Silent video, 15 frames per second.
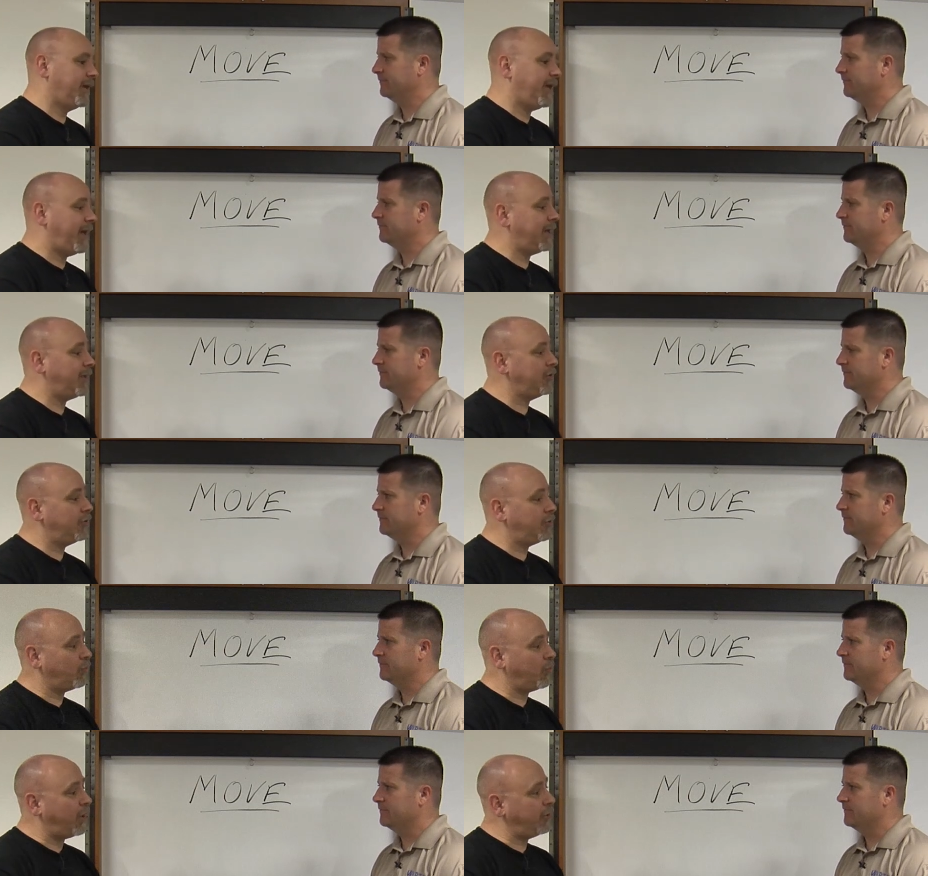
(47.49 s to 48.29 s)

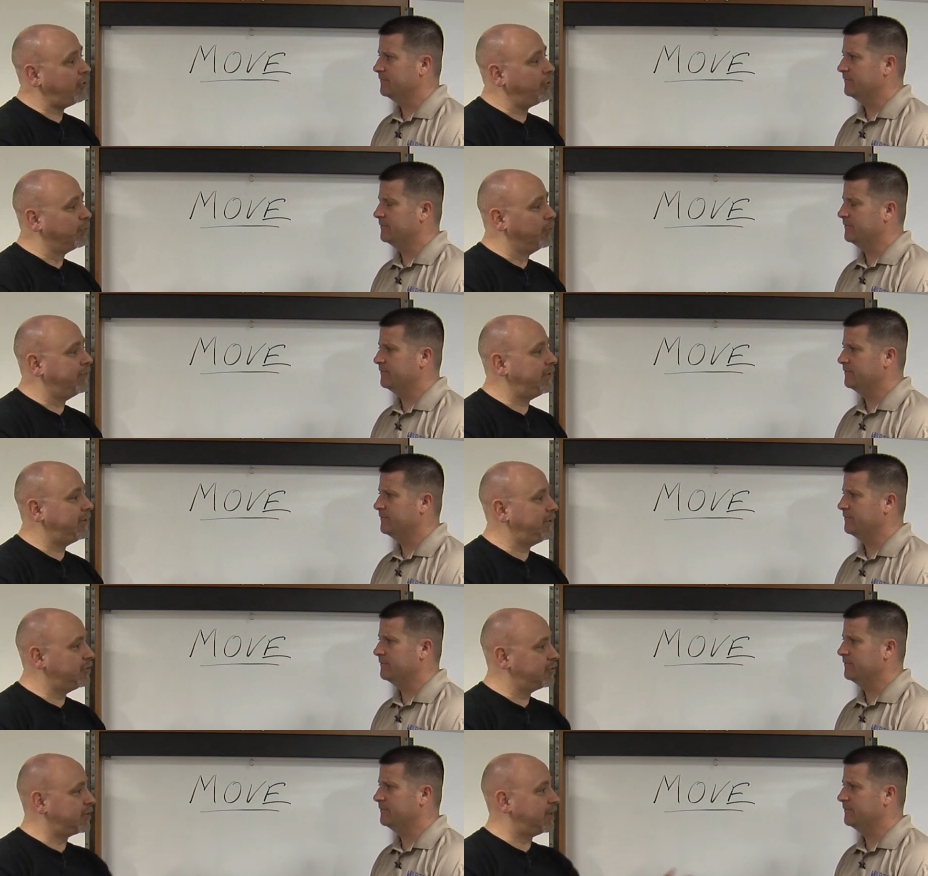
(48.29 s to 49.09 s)
Speaker 1: And while you're moving,
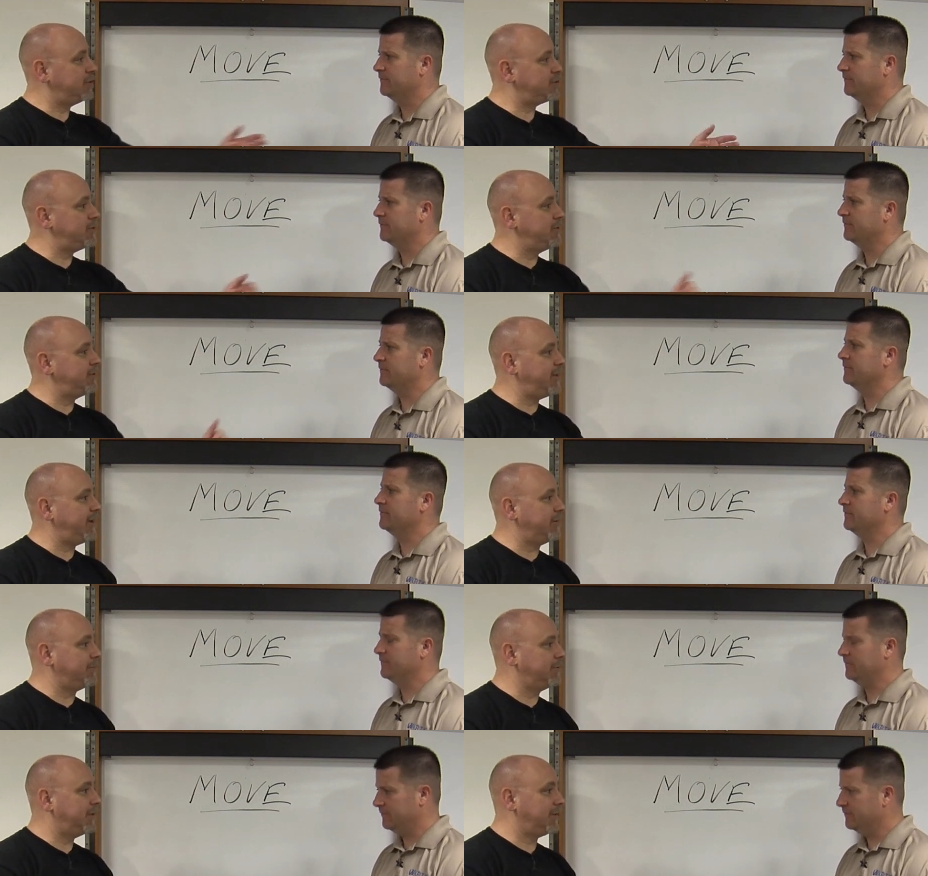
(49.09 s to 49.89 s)
you're trying to shoot at
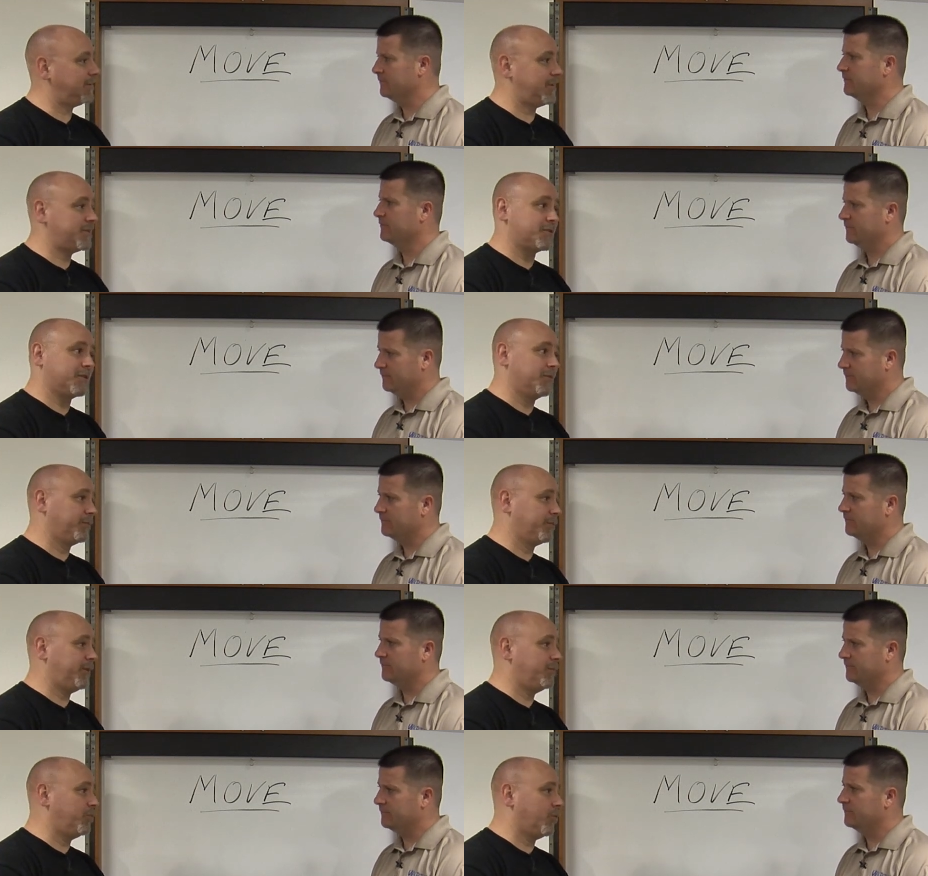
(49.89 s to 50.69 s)
them. And unless they're
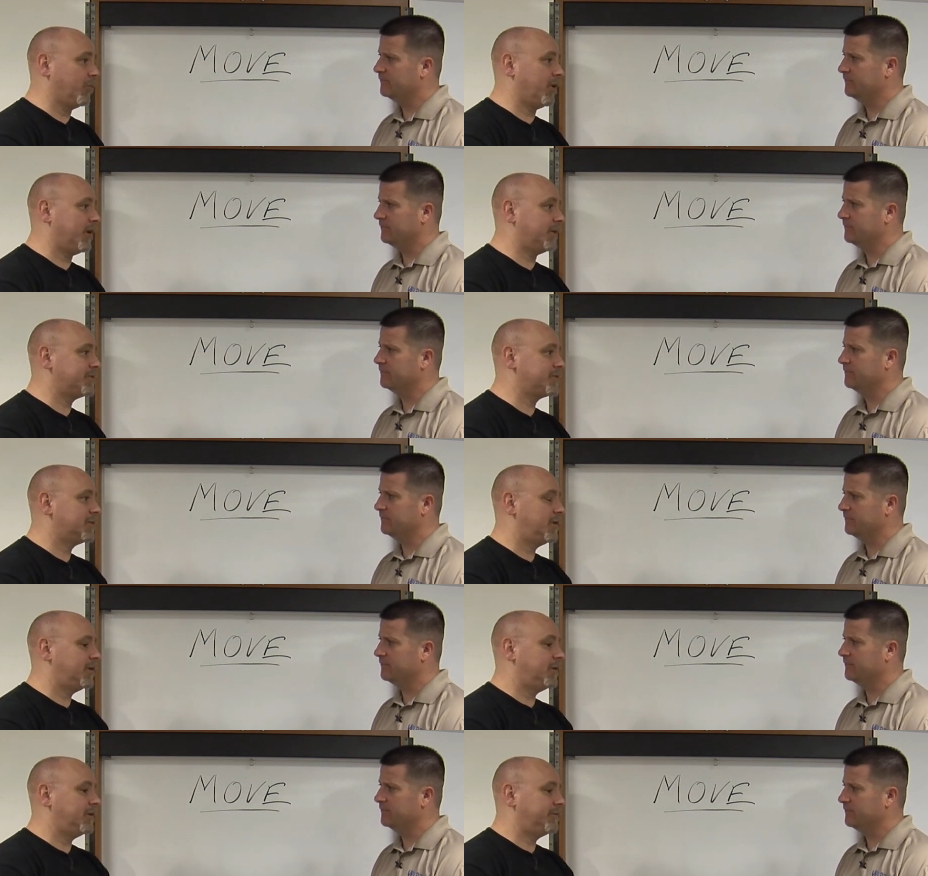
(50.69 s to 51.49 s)
complete morons,
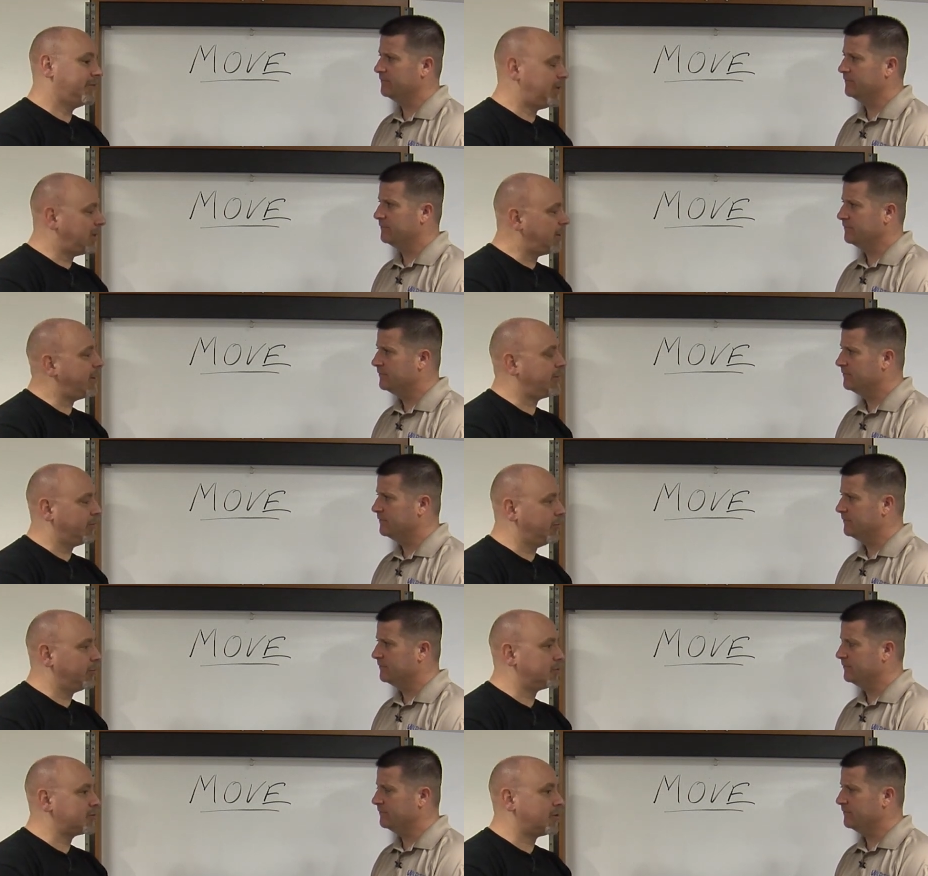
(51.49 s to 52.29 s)
and a lot of
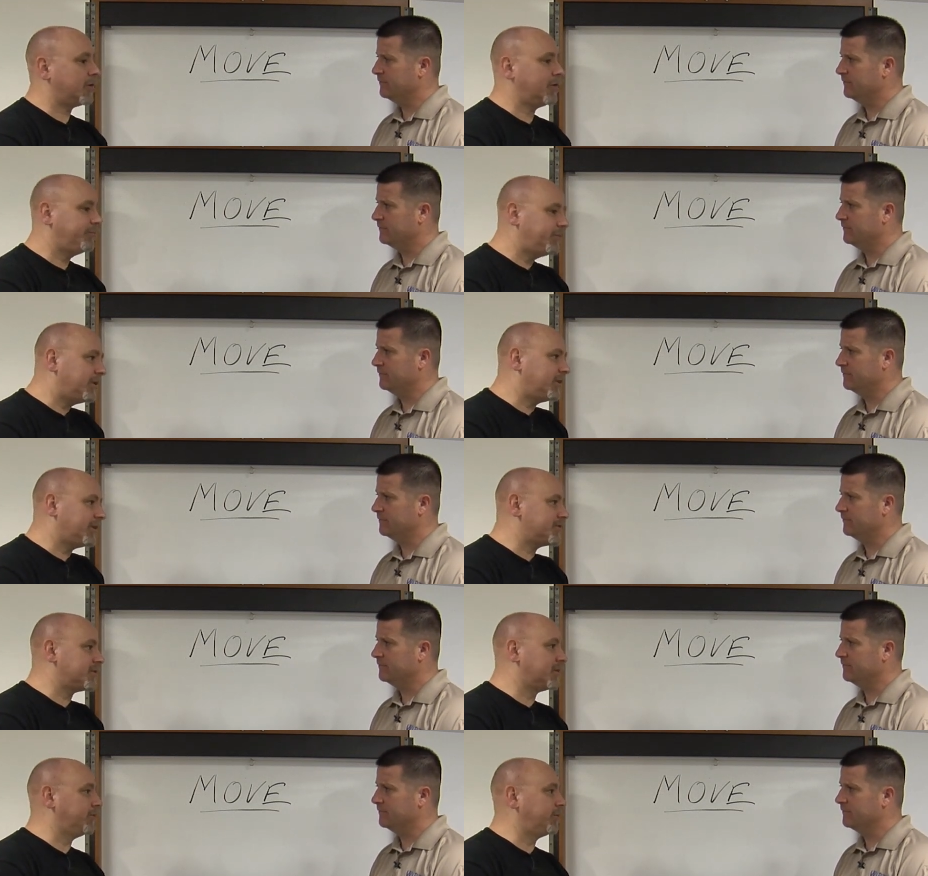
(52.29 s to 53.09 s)
criminals are, but
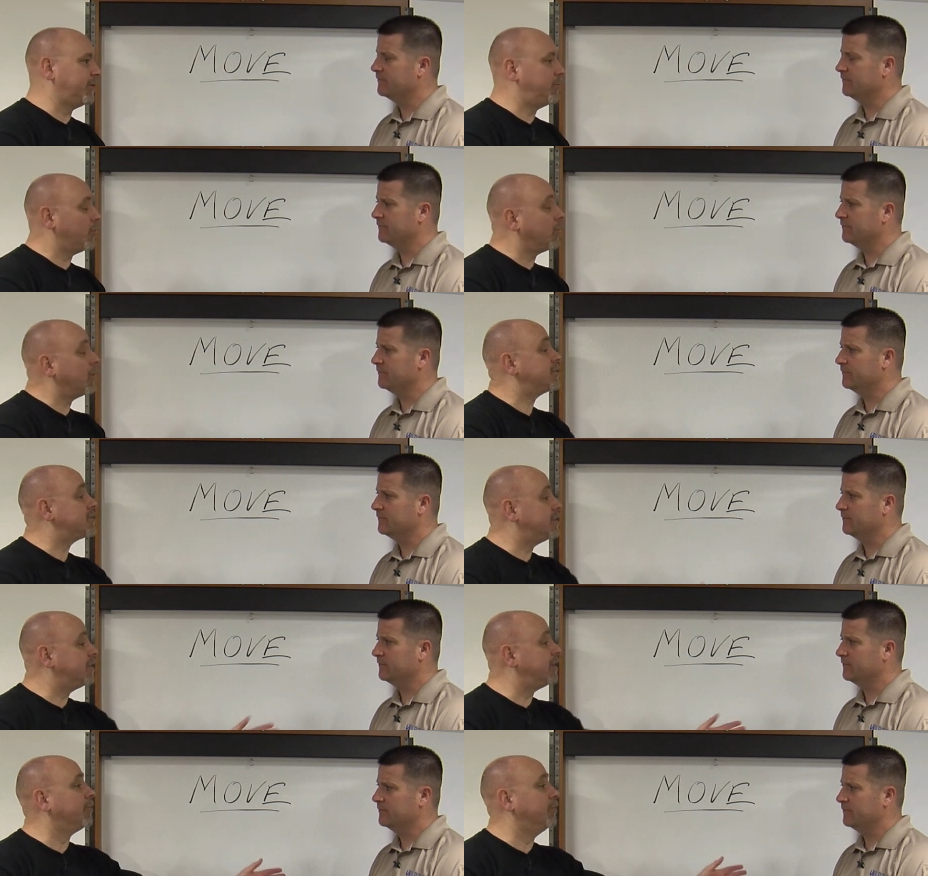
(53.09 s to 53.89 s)
unless they're complete morons,
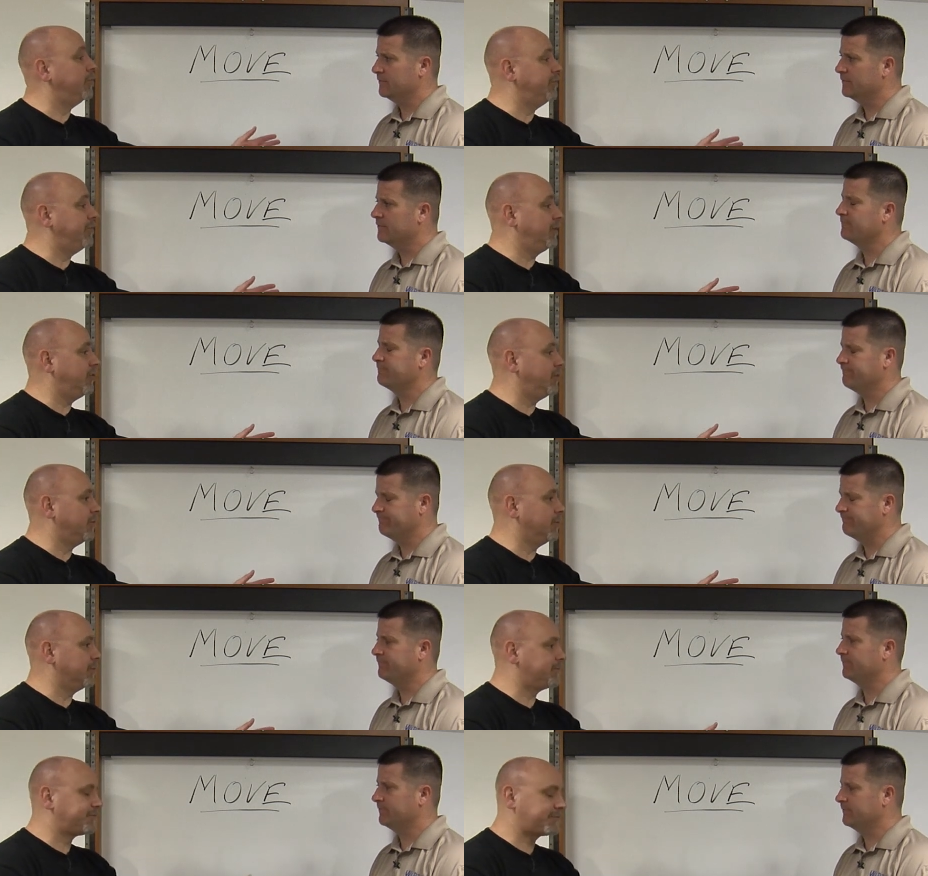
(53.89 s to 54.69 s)
they're moving too.